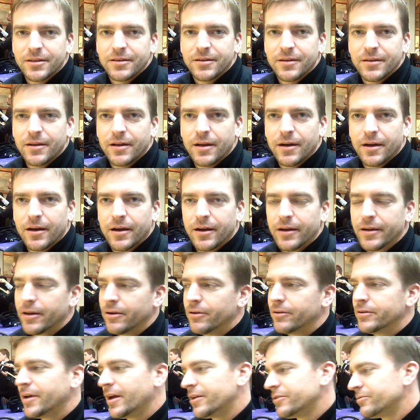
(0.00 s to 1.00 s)
And,
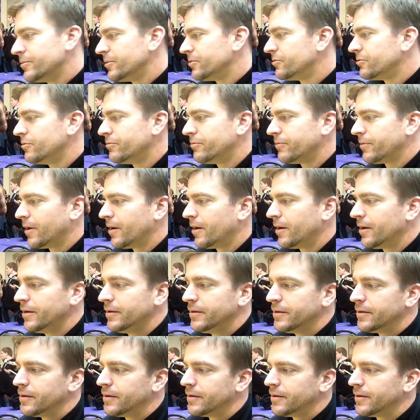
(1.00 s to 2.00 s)
you know, Desmond Trufant
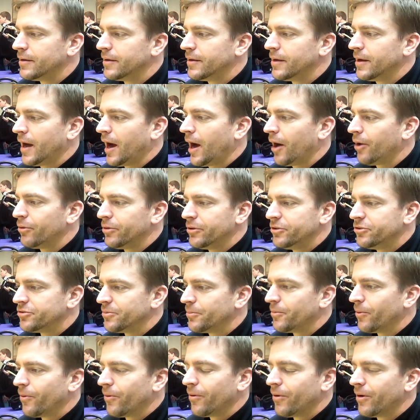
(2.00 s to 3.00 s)
and Ali
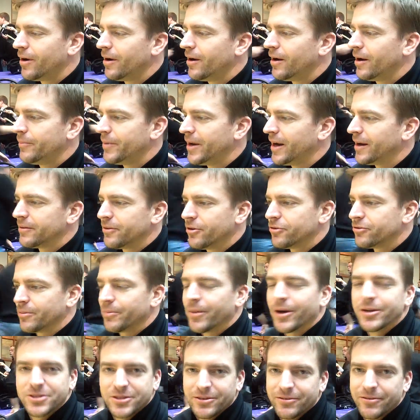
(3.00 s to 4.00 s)
Jamora. I mean, there's a
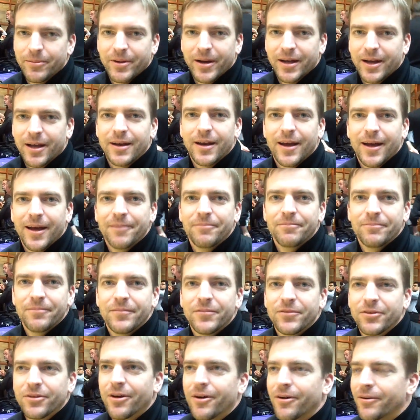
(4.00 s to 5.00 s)
bunch of them I could name.
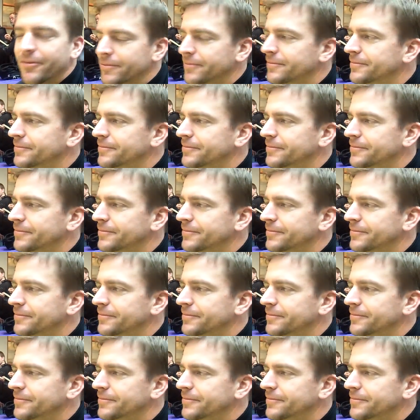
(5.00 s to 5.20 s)
So